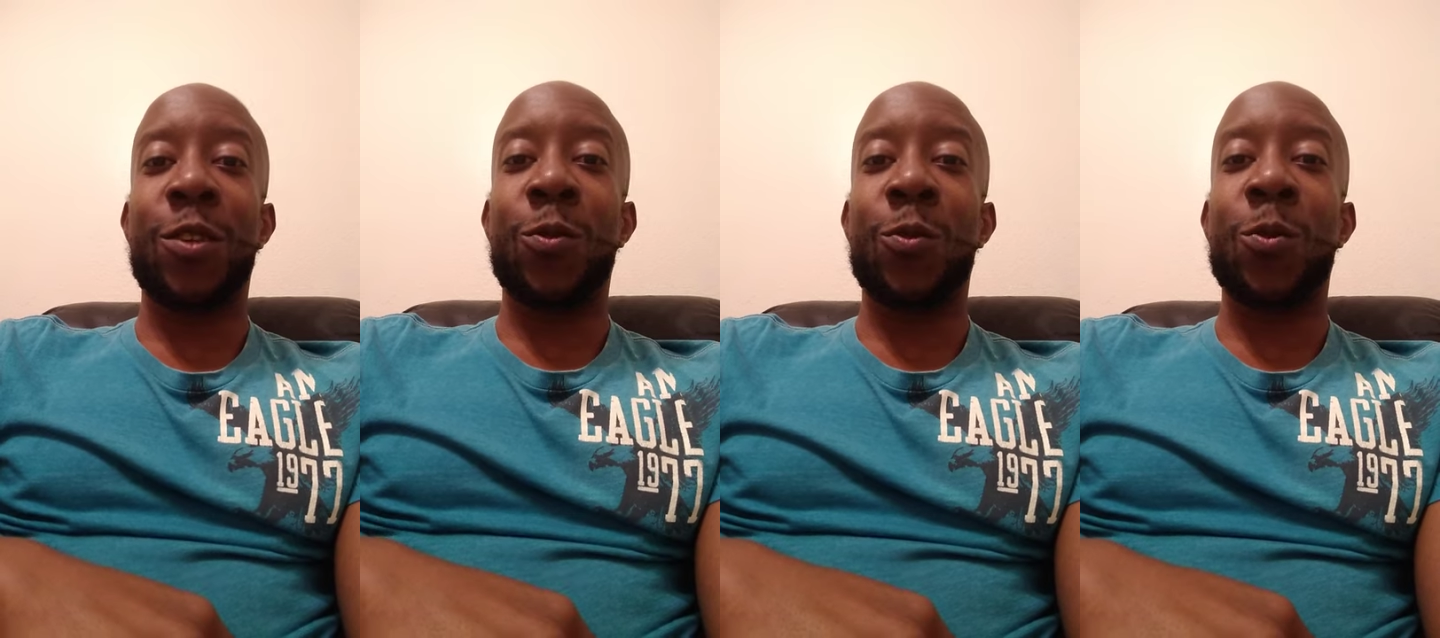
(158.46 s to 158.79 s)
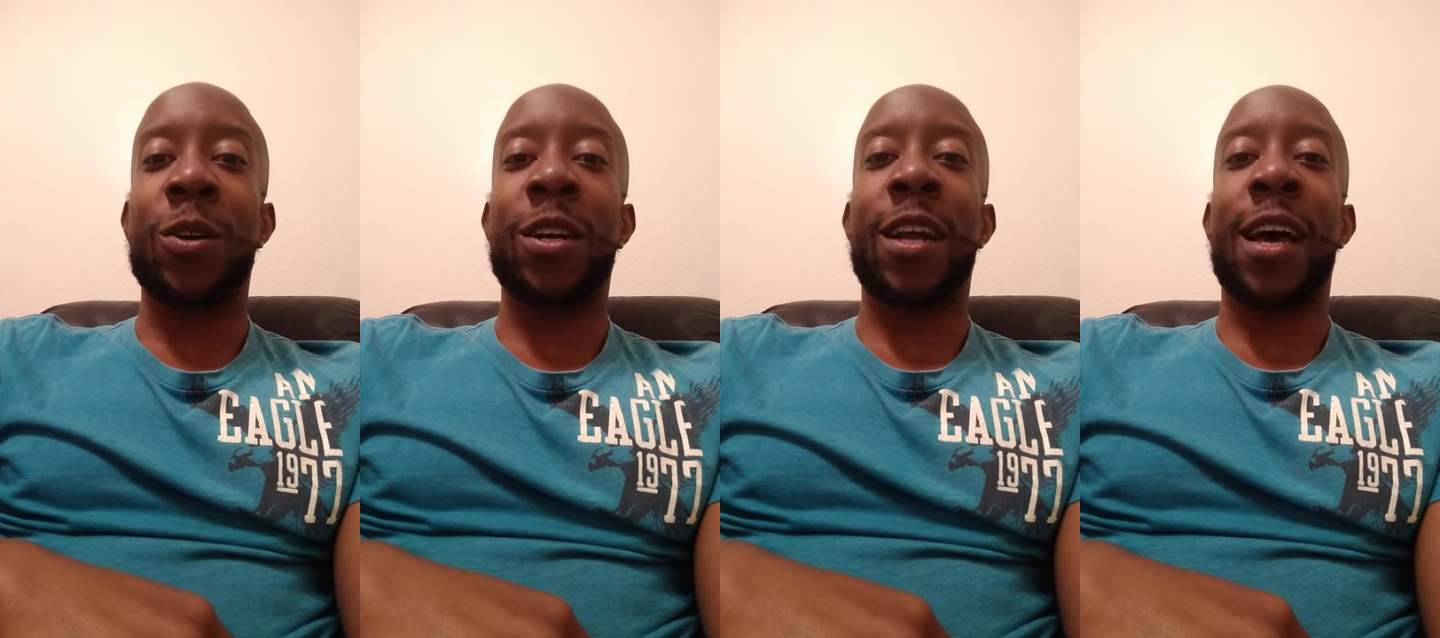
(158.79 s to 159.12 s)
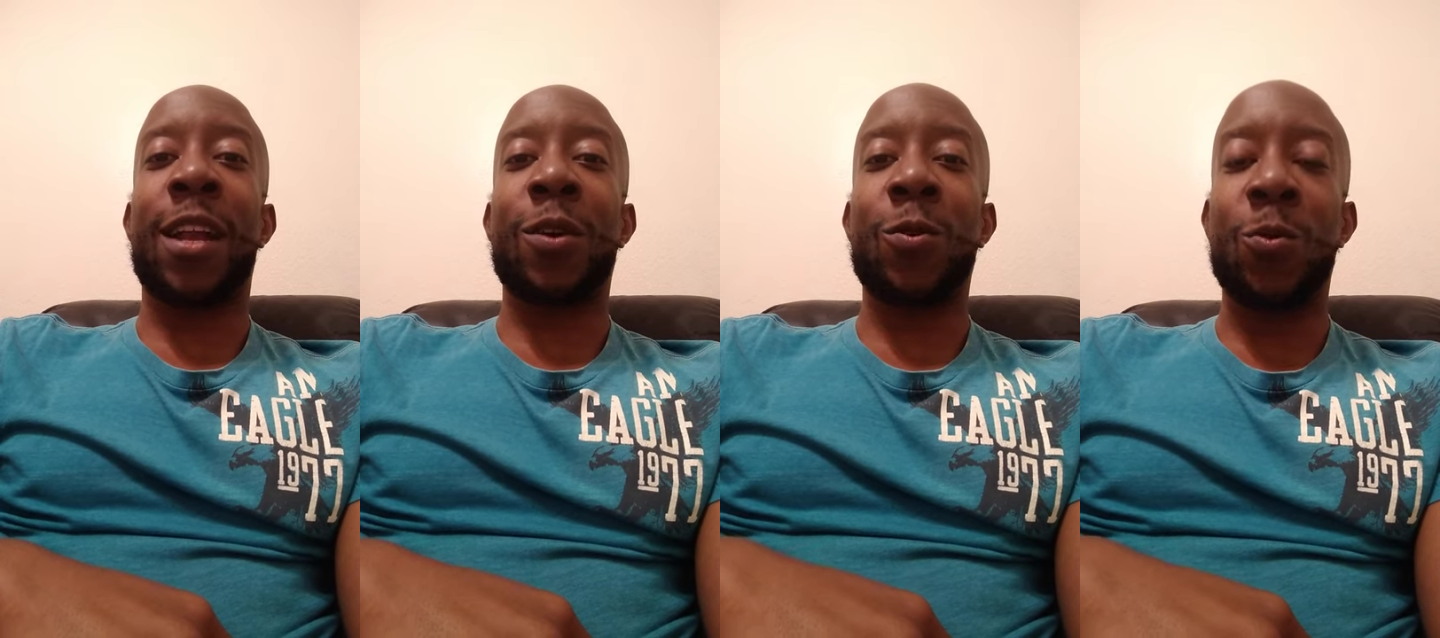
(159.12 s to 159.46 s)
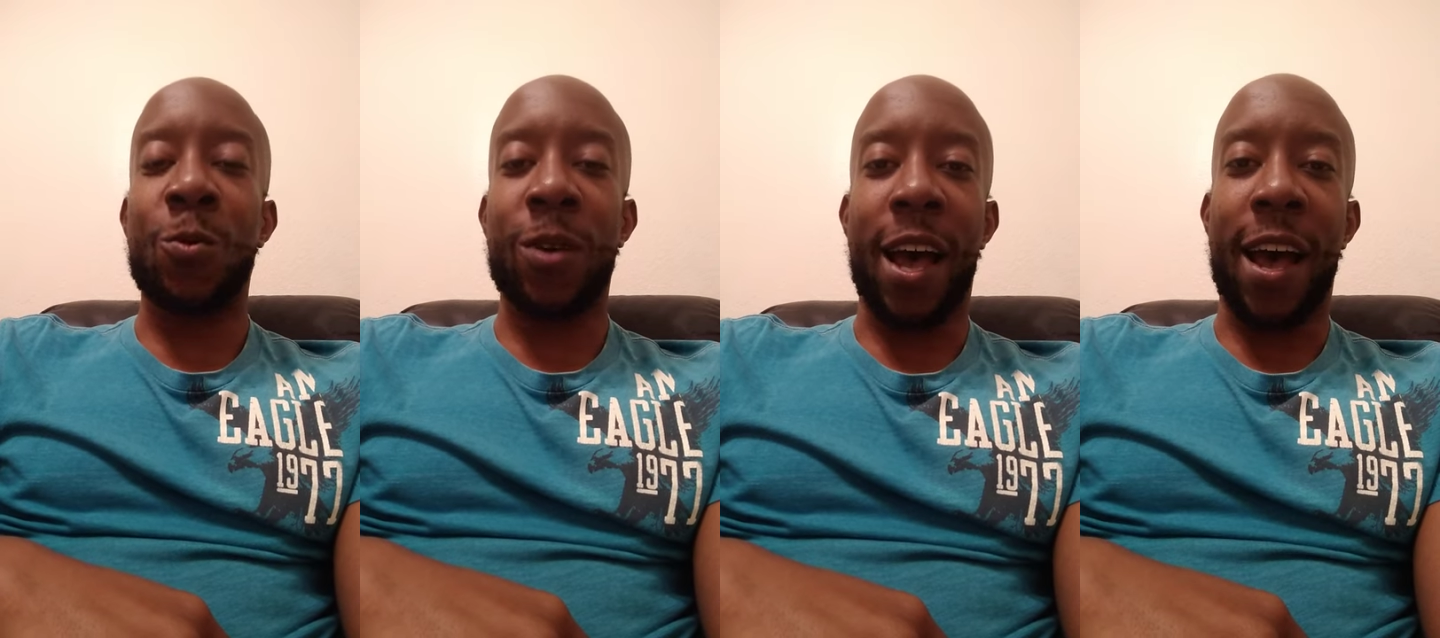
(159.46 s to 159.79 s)
you are not a
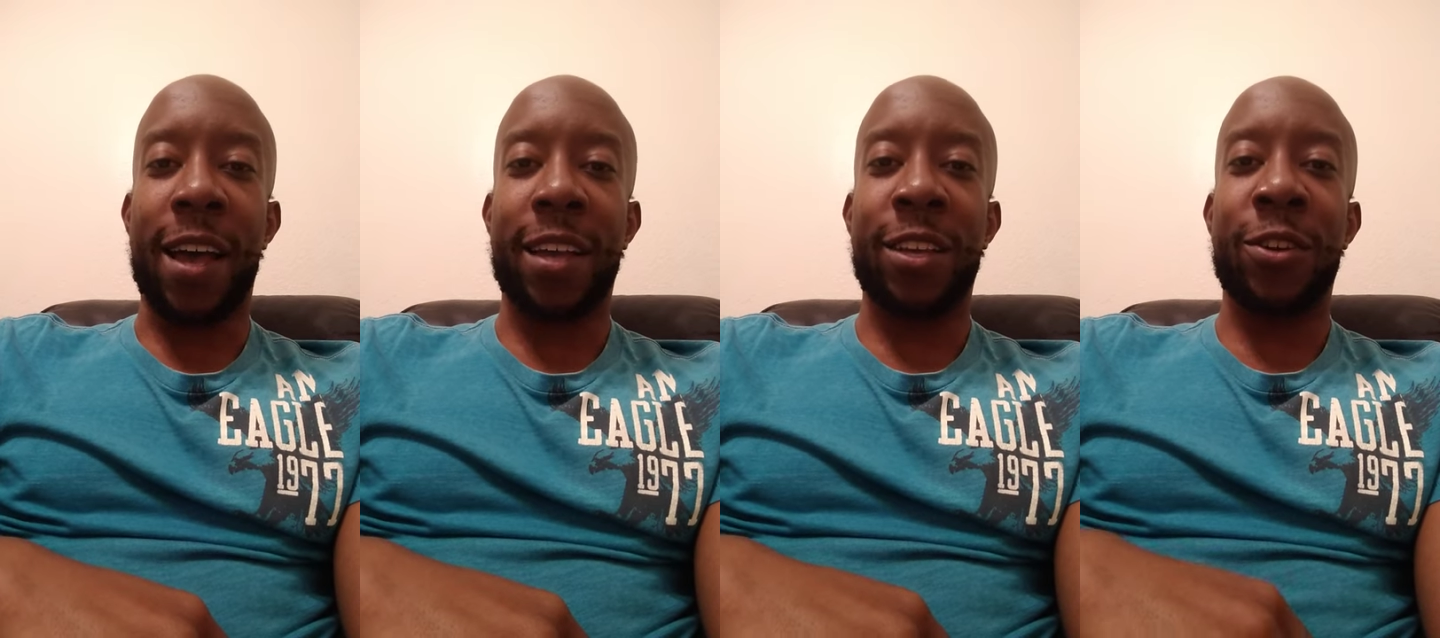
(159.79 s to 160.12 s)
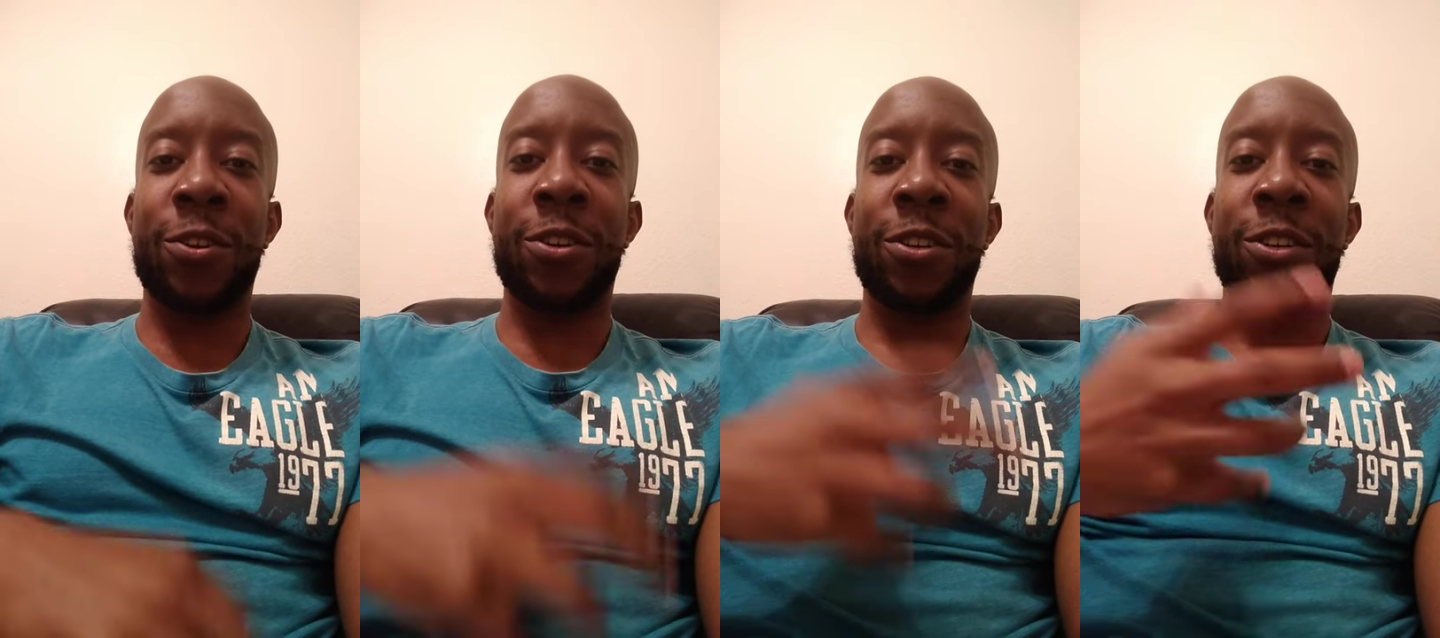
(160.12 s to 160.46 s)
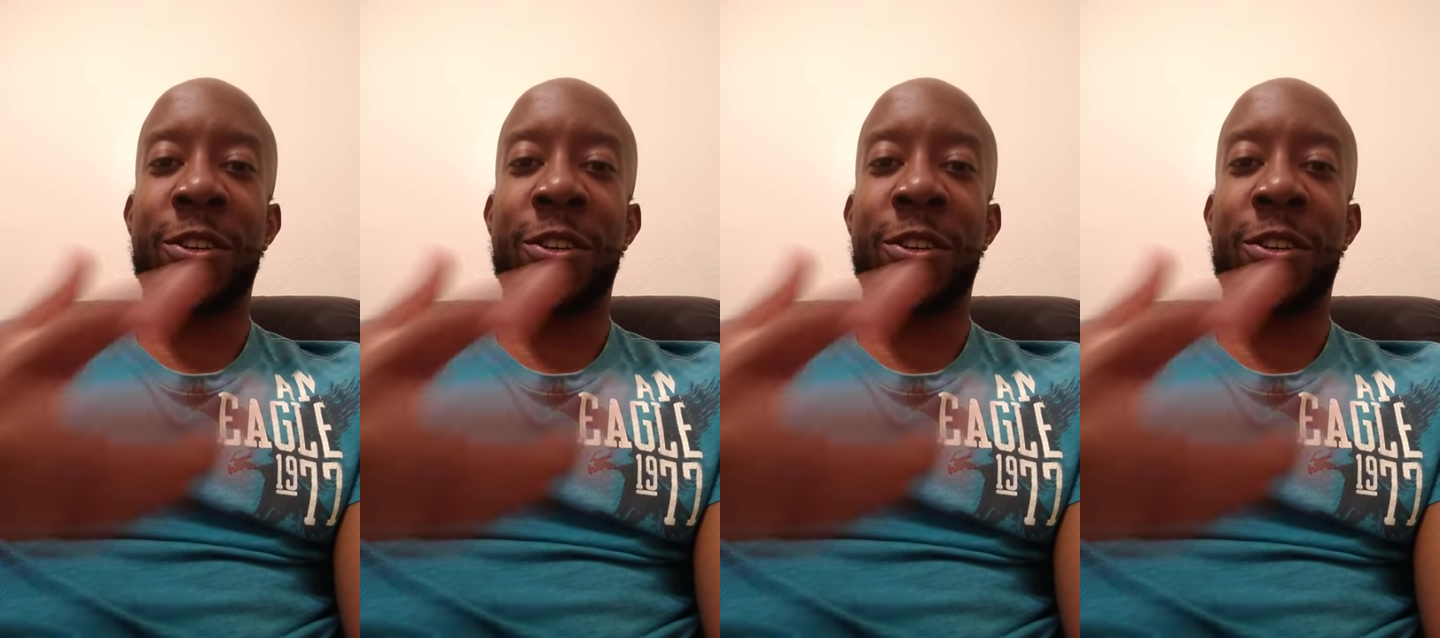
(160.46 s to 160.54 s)
cool guy. You're